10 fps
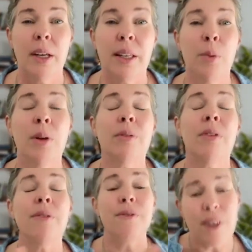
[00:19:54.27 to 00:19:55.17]
They will
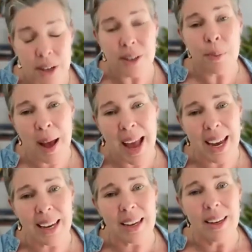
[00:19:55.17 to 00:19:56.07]
revert
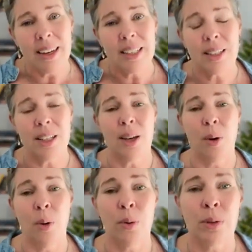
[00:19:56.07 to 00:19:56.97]
back to the
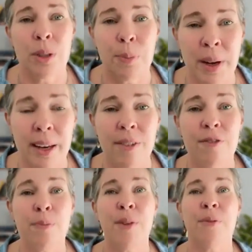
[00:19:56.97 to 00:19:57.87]
old belief
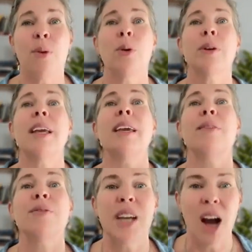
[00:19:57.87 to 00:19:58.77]
before they
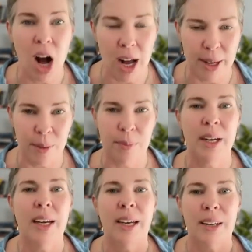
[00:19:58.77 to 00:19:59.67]
give
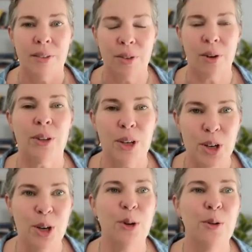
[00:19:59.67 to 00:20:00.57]
time for
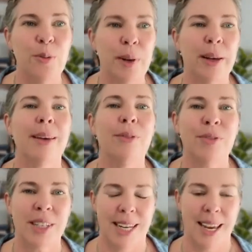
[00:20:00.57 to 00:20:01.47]
new belief
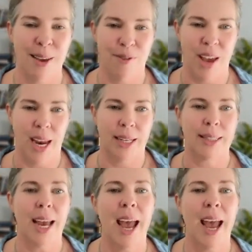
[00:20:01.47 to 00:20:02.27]
to take effect.